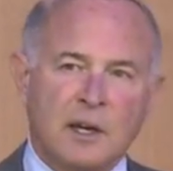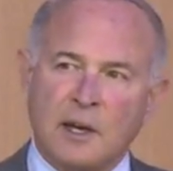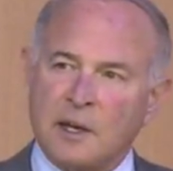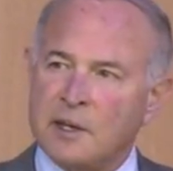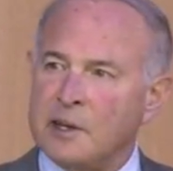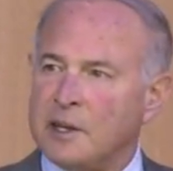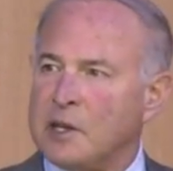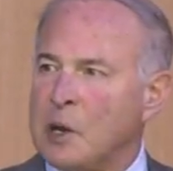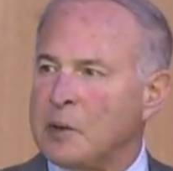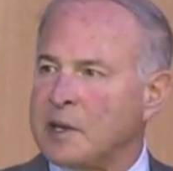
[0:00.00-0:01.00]
uh, in, a,
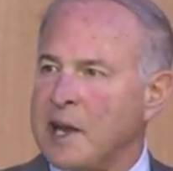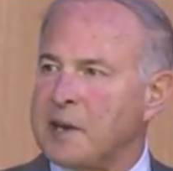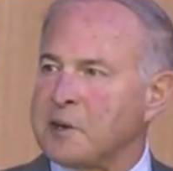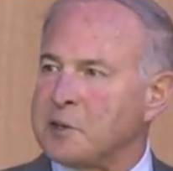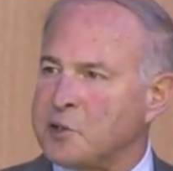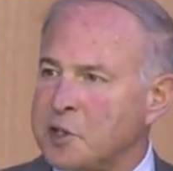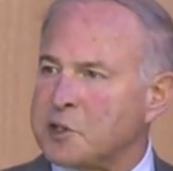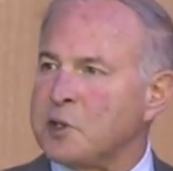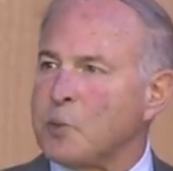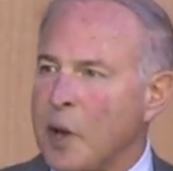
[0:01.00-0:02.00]
you know, in a kind of
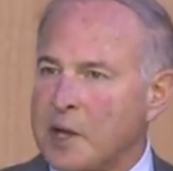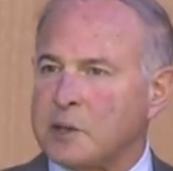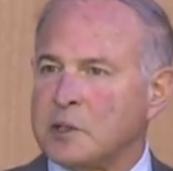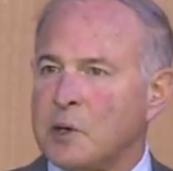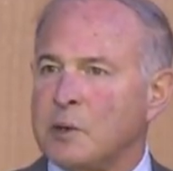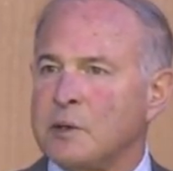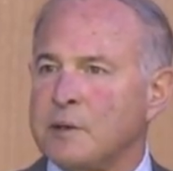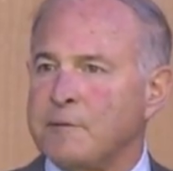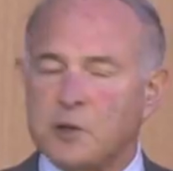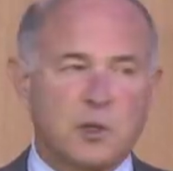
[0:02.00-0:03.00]
consistent, regular,
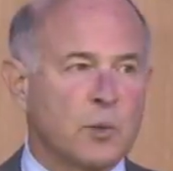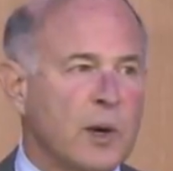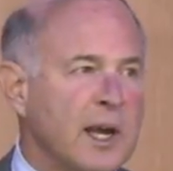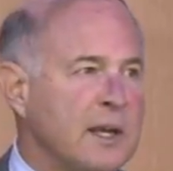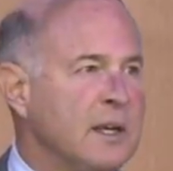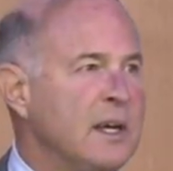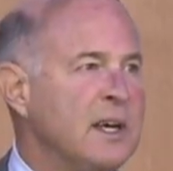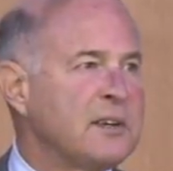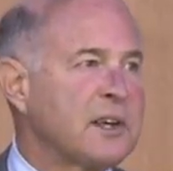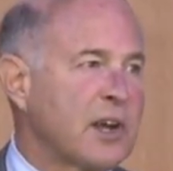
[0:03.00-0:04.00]
efficient way
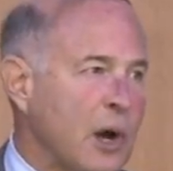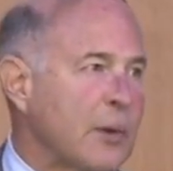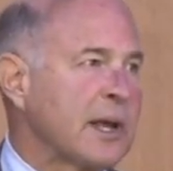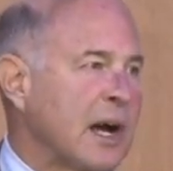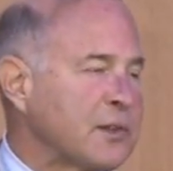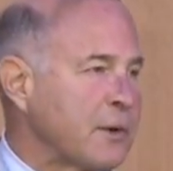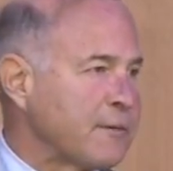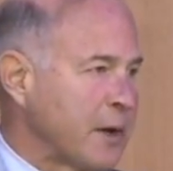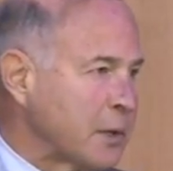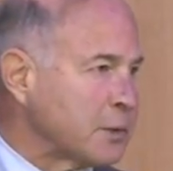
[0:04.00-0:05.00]
to carry out their
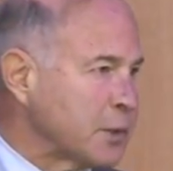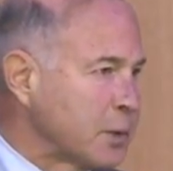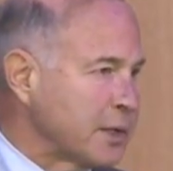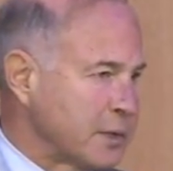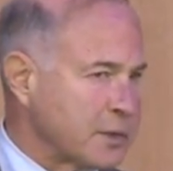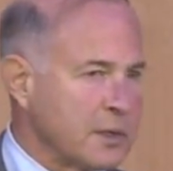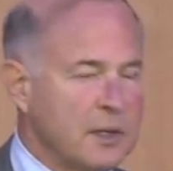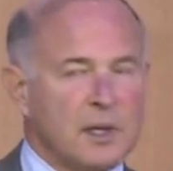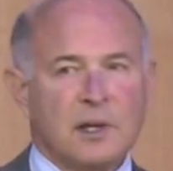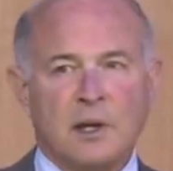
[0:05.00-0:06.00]
federal duties.
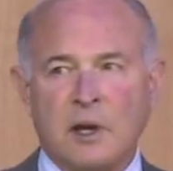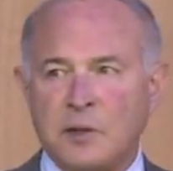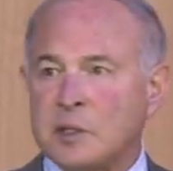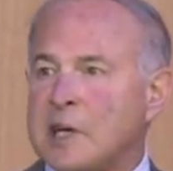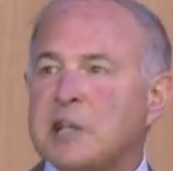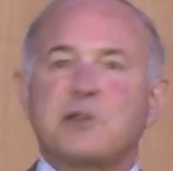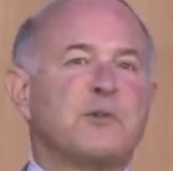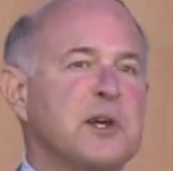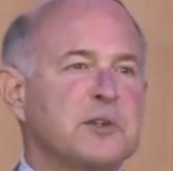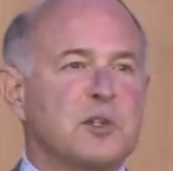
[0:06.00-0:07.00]
Uh, there are lots of
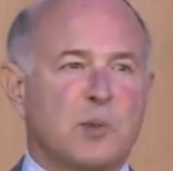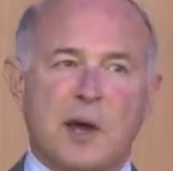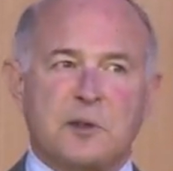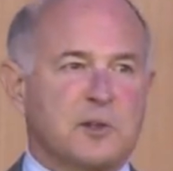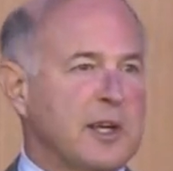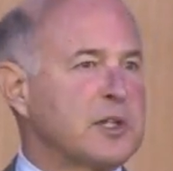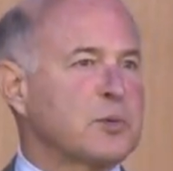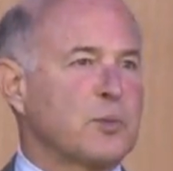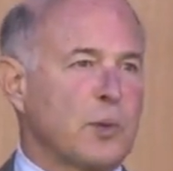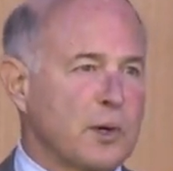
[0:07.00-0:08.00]
reasons why the states
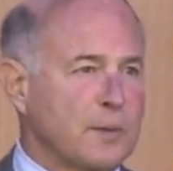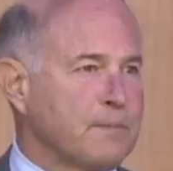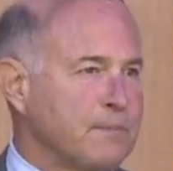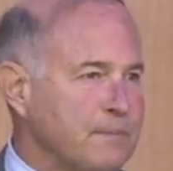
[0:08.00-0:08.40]
were